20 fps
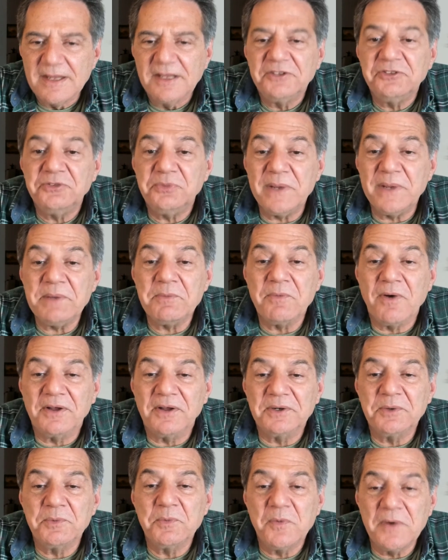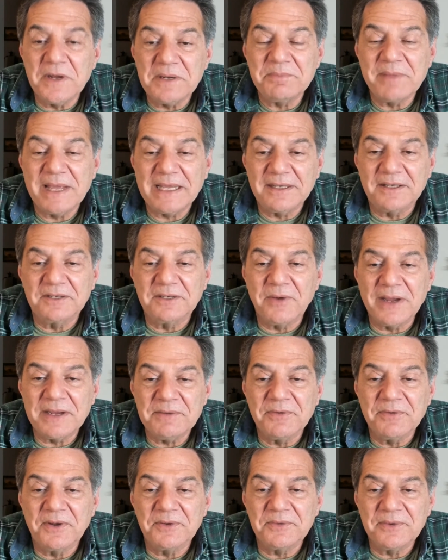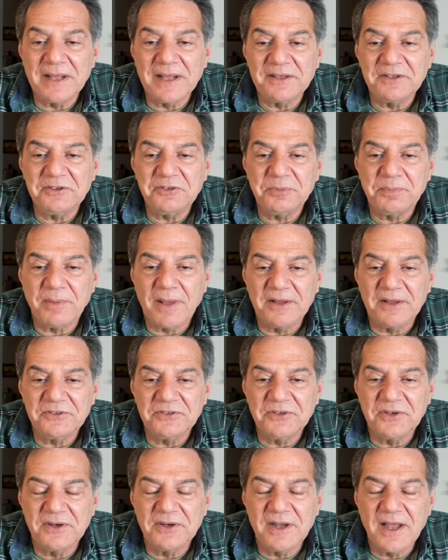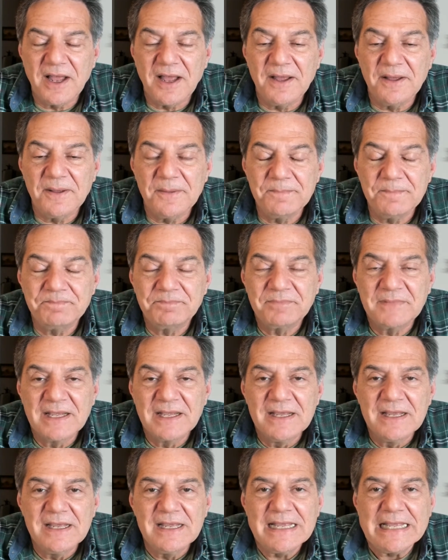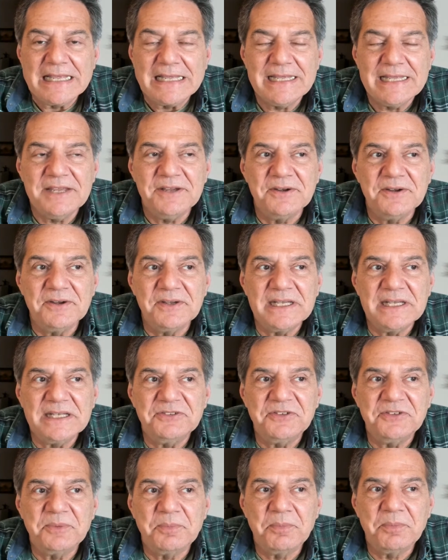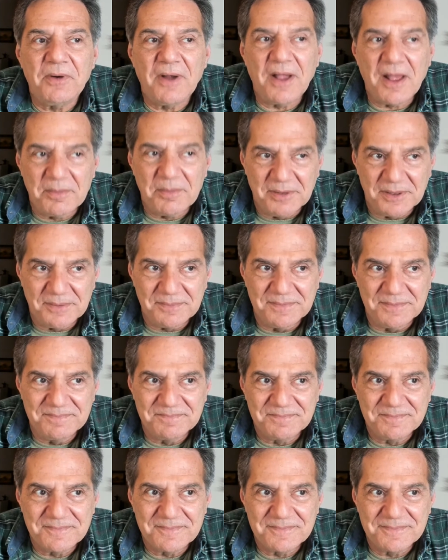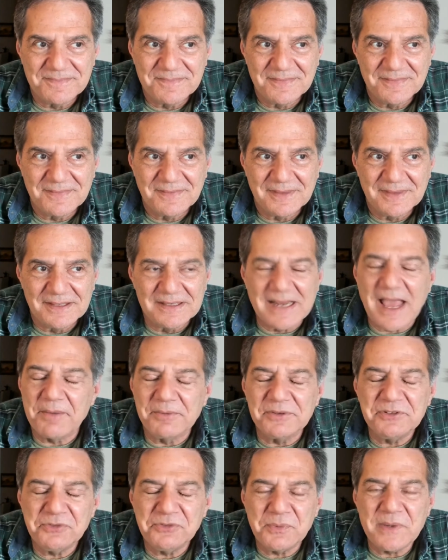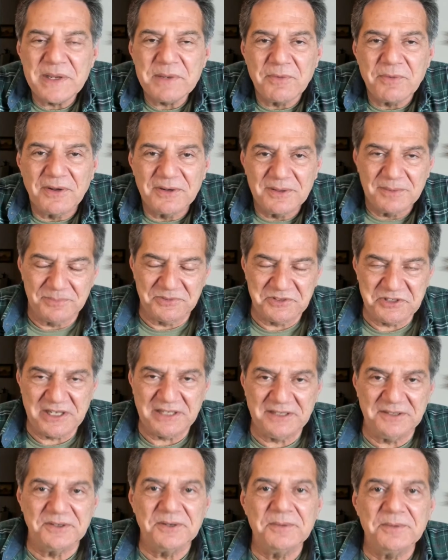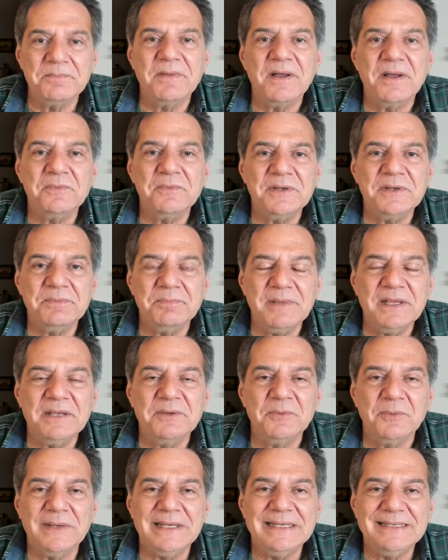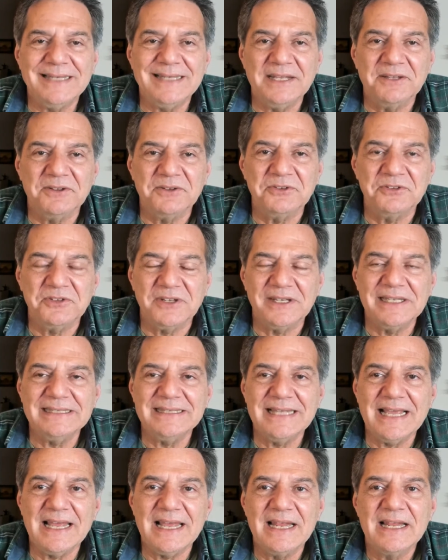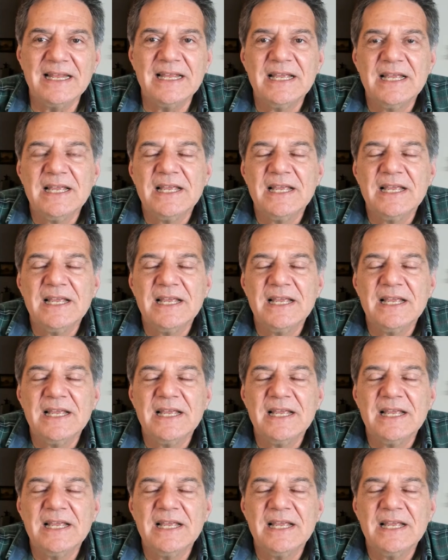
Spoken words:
Sweetwater would make a great road rally sponsor. Here is the problem, not with Sweetwater in particular, but with big retailers like that.